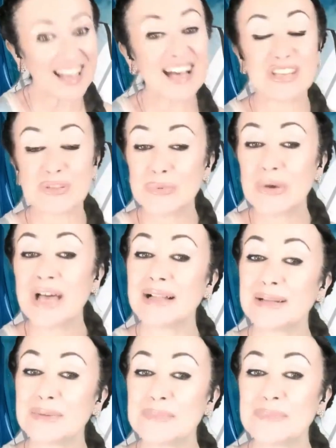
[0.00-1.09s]
as
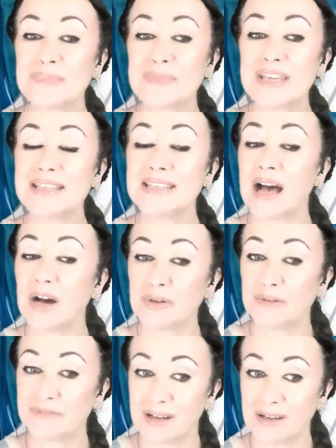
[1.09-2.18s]
well, it is out
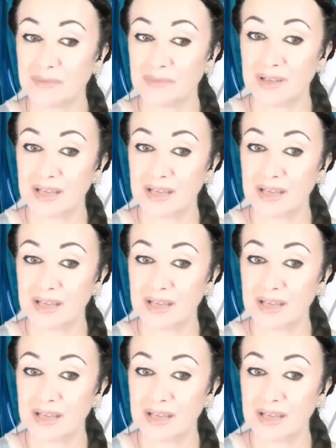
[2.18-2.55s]
of time.